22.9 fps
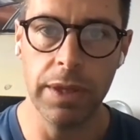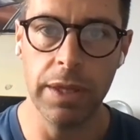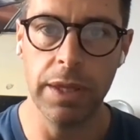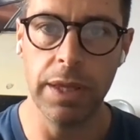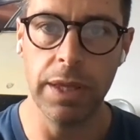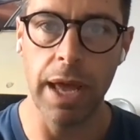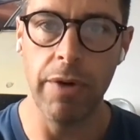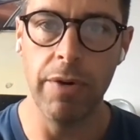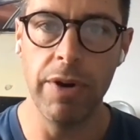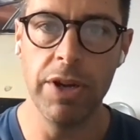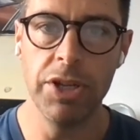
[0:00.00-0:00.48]

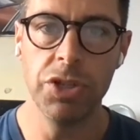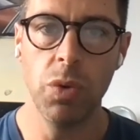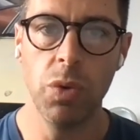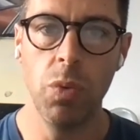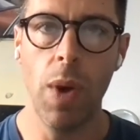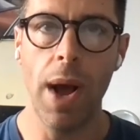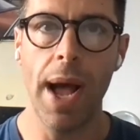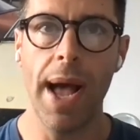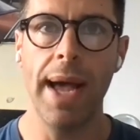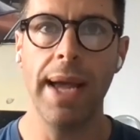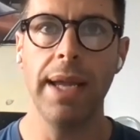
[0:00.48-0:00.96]
there is a
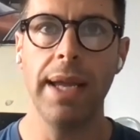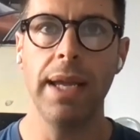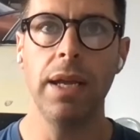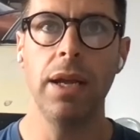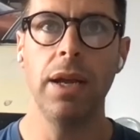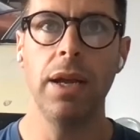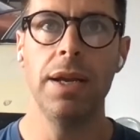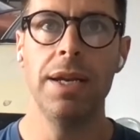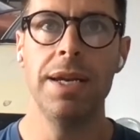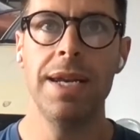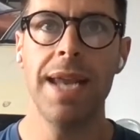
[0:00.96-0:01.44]

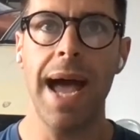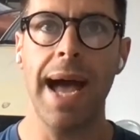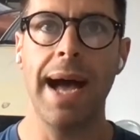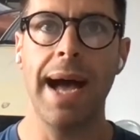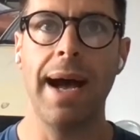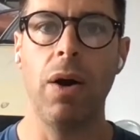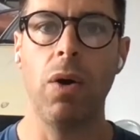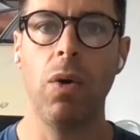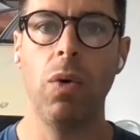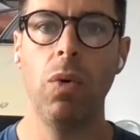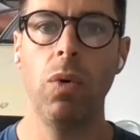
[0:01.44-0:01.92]
way
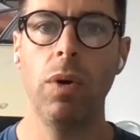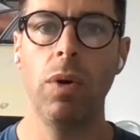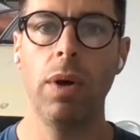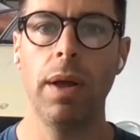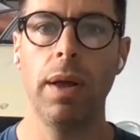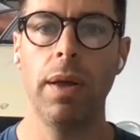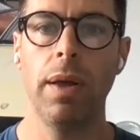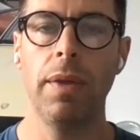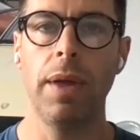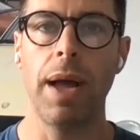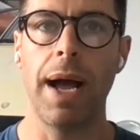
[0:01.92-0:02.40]
now,
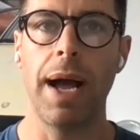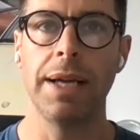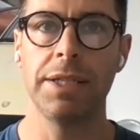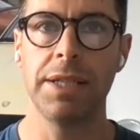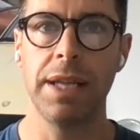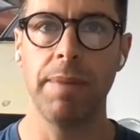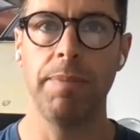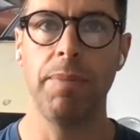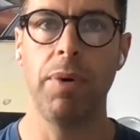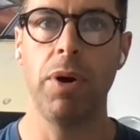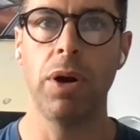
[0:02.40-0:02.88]
as
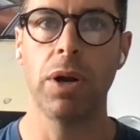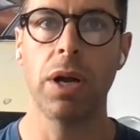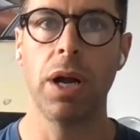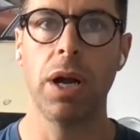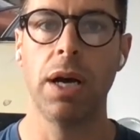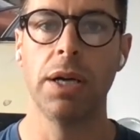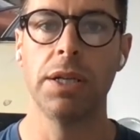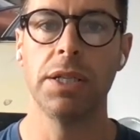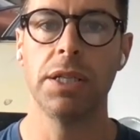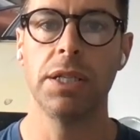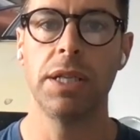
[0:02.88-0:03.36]
that
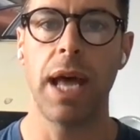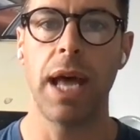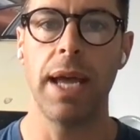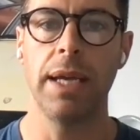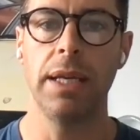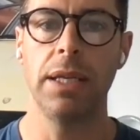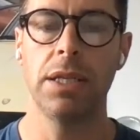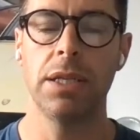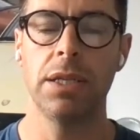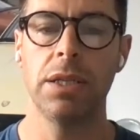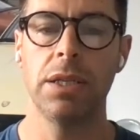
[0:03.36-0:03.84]
podcast
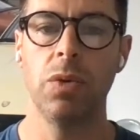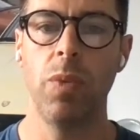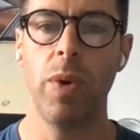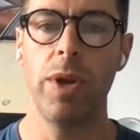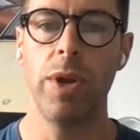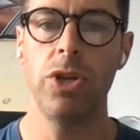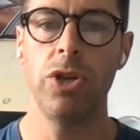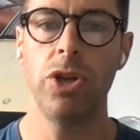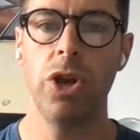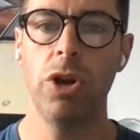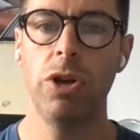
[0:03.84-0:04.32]
states, that
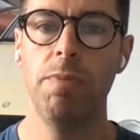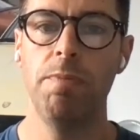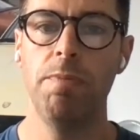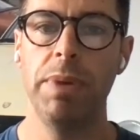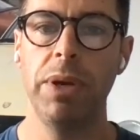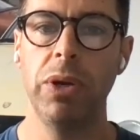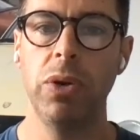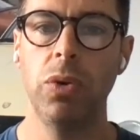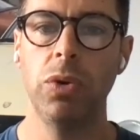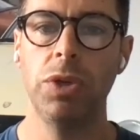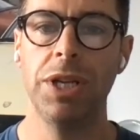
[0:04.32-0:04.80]
when you go and
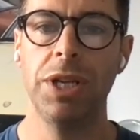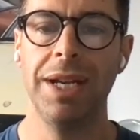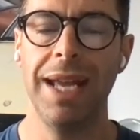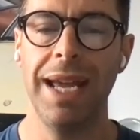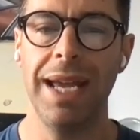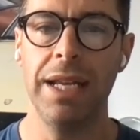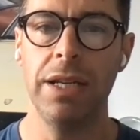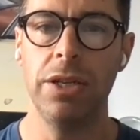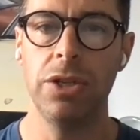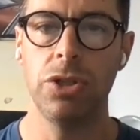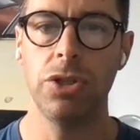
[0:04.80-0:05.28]
build an
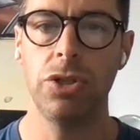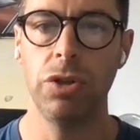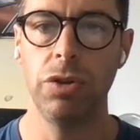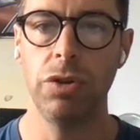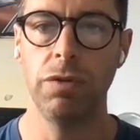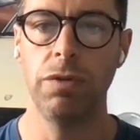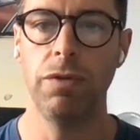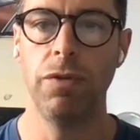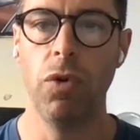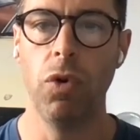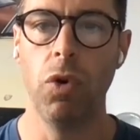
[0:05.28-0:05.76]

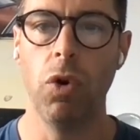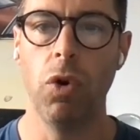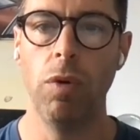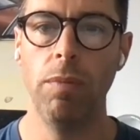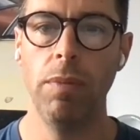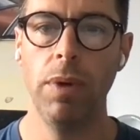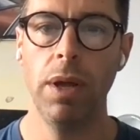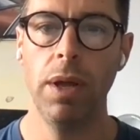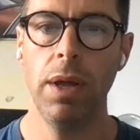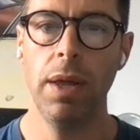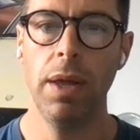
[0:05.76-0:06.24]
instant
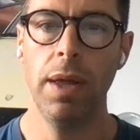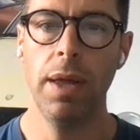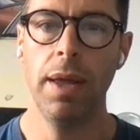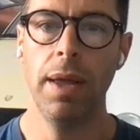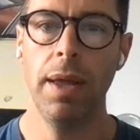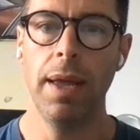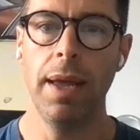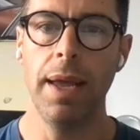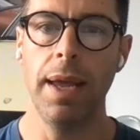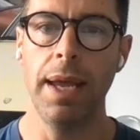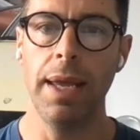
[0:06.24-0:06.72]
form
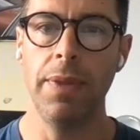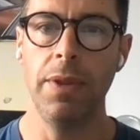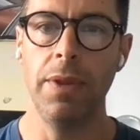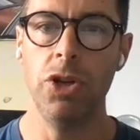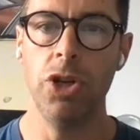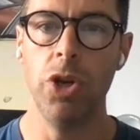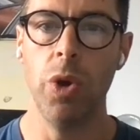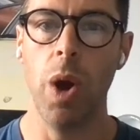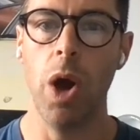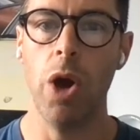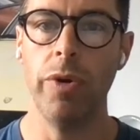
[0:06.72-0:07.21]
in the
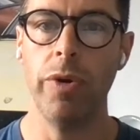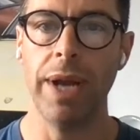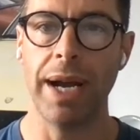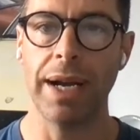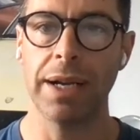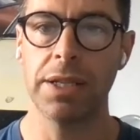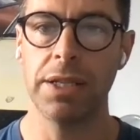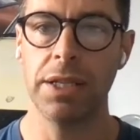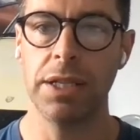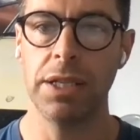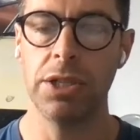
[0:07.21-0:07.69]
new
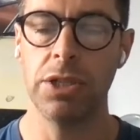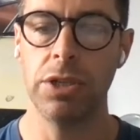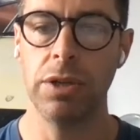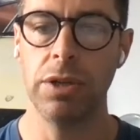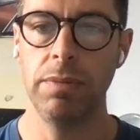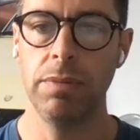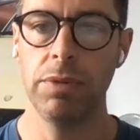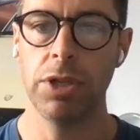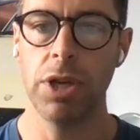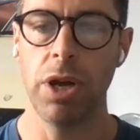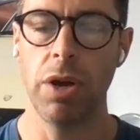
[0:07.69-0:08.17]
ODAC
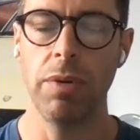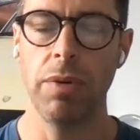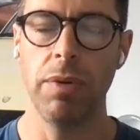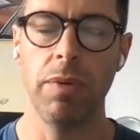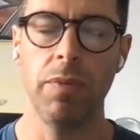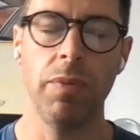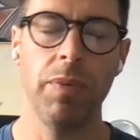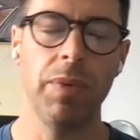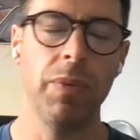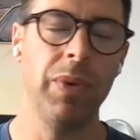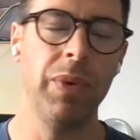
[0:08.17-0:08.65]
system, so
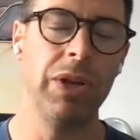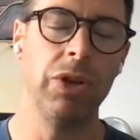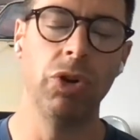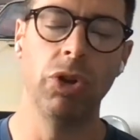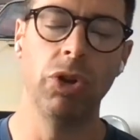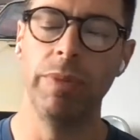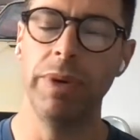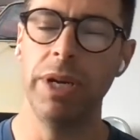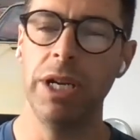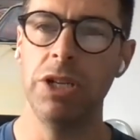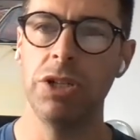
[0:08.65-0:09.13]
we call
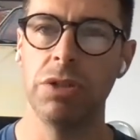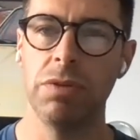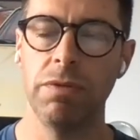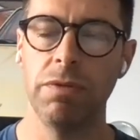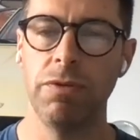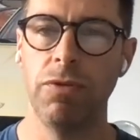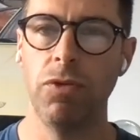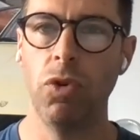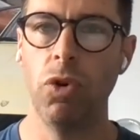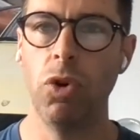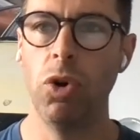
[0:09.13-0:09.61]
them an instant
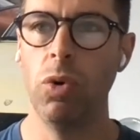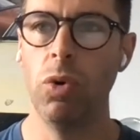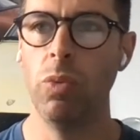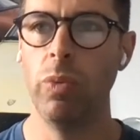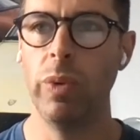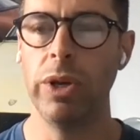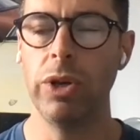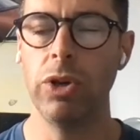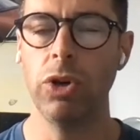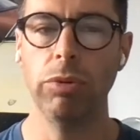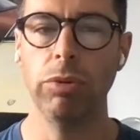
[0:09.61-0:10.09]
form,
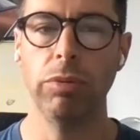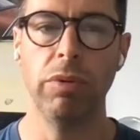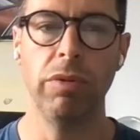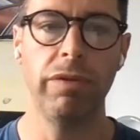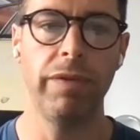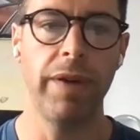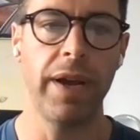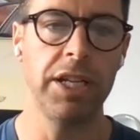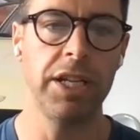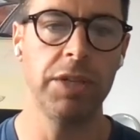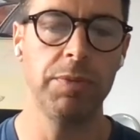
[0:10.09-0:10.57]
we call them
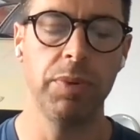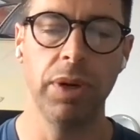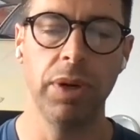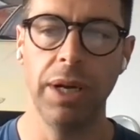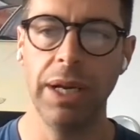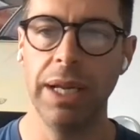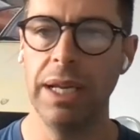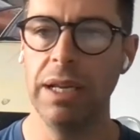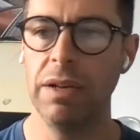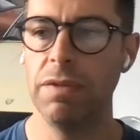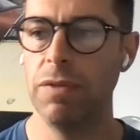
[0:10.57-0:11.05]
a Facebook
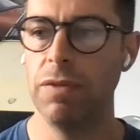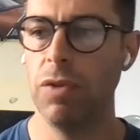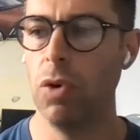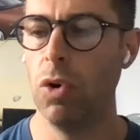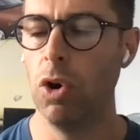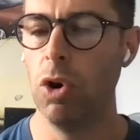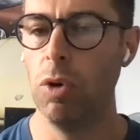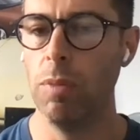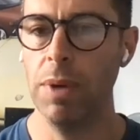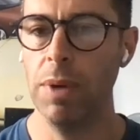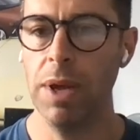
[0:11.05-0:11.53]
lead
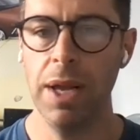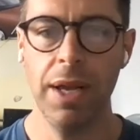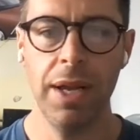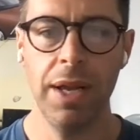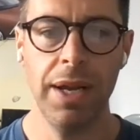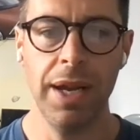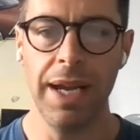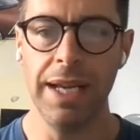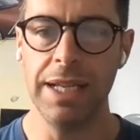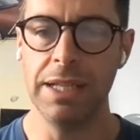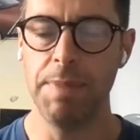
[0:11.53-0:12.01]
form.
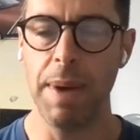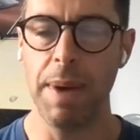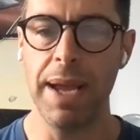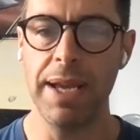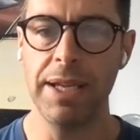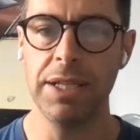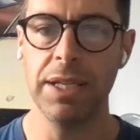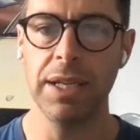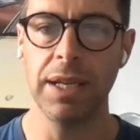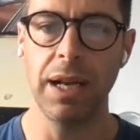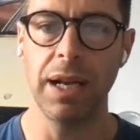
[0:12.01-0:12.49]
It's
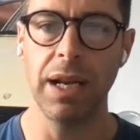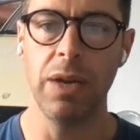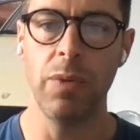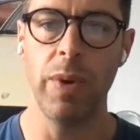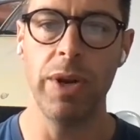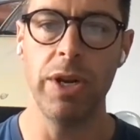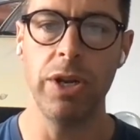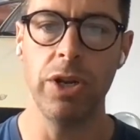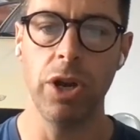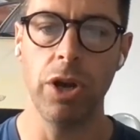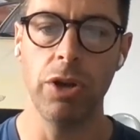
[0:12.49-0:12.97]
basically
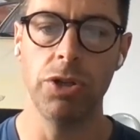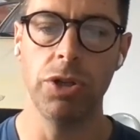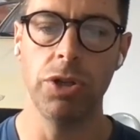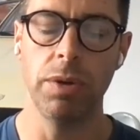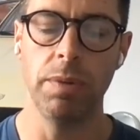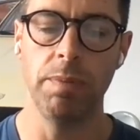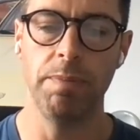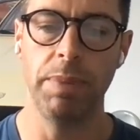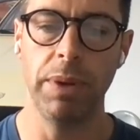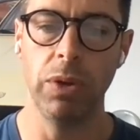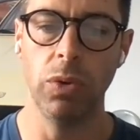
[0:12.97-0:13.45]
when you go
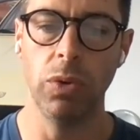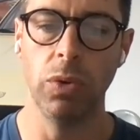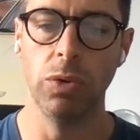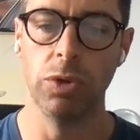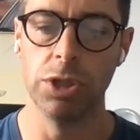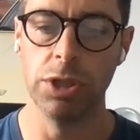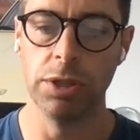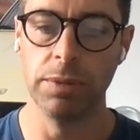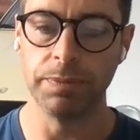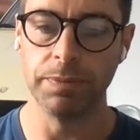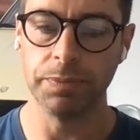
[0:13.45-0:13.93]
to
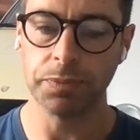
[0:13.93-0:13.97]
build